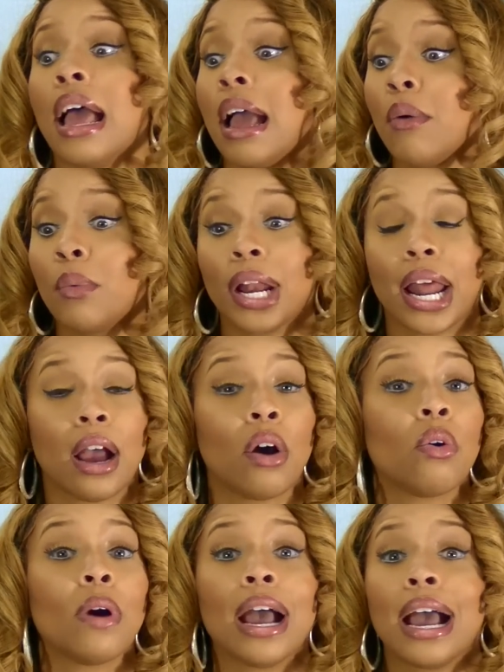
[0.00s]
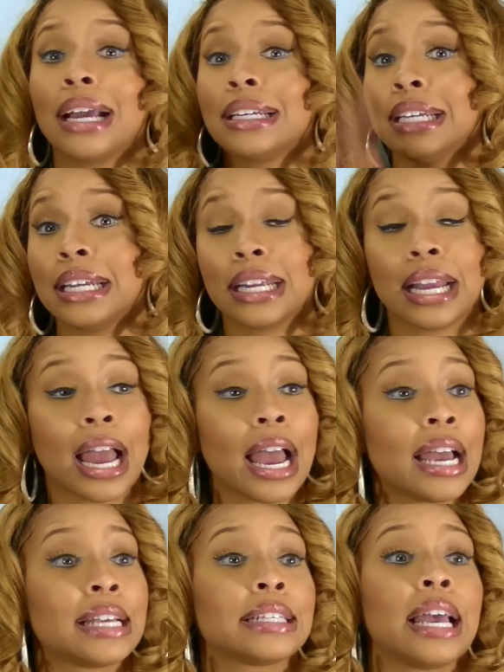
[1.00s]
I went out, I dated
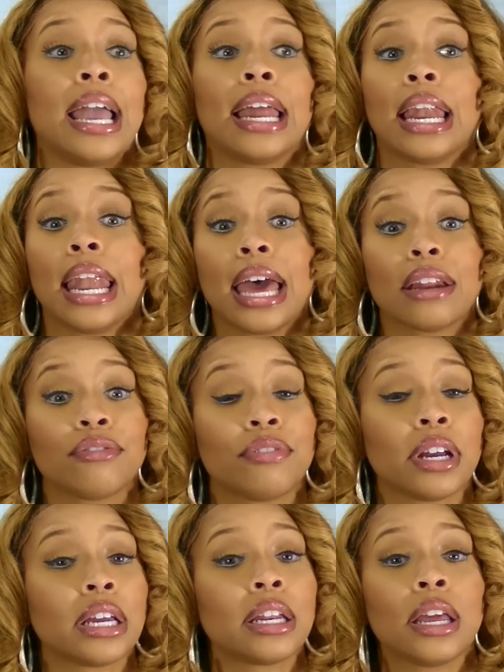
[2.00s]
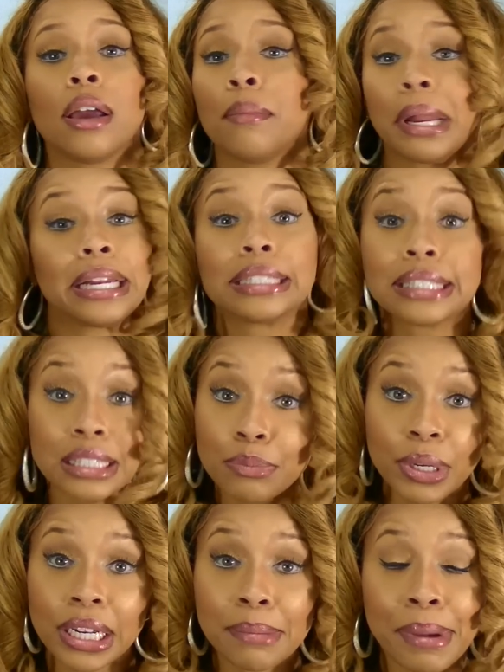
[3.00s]
guys, I had a lot of fun. I didn't sleep
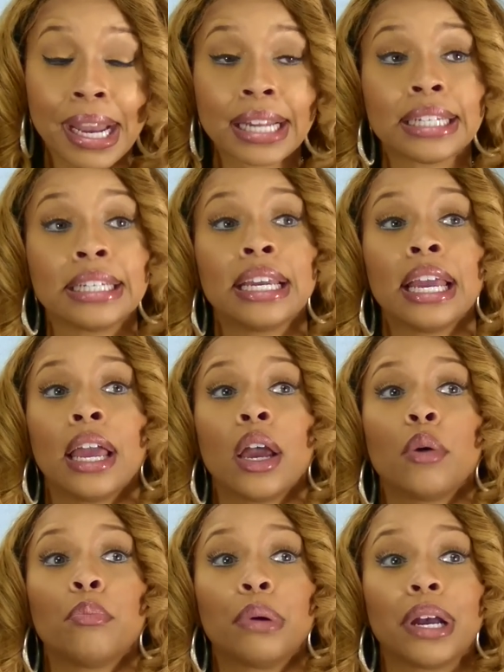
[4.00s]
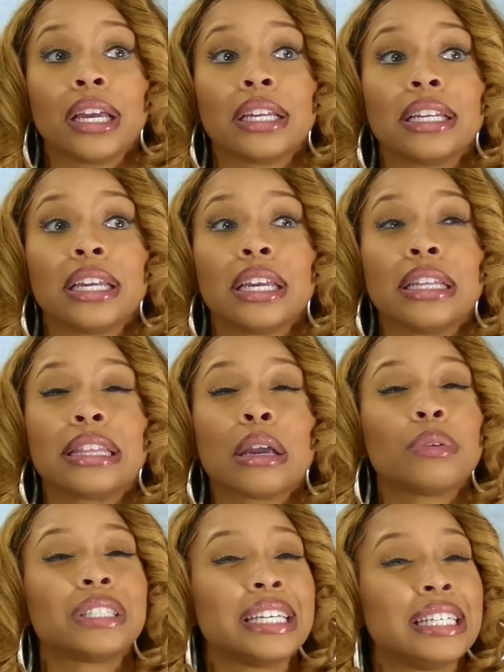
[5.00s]
with anybody, but
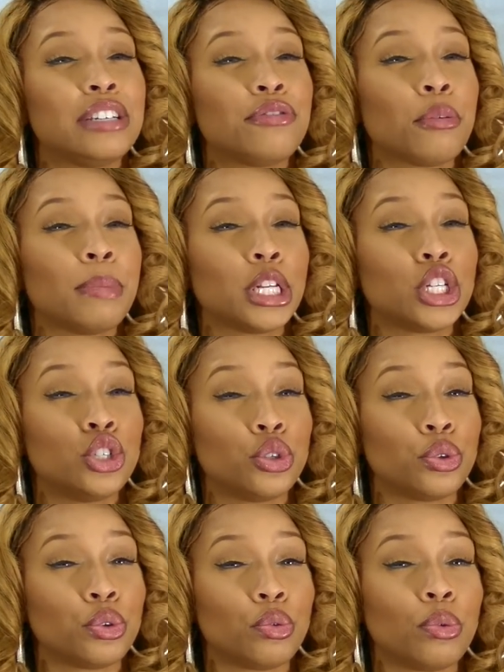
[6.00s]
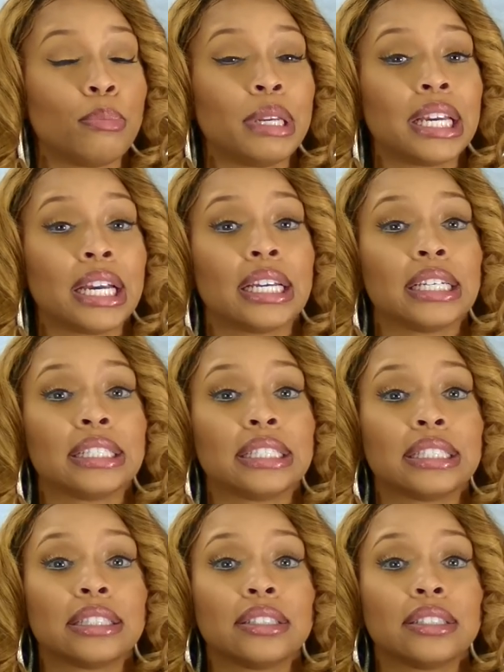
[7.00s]
that was easy for me to do, because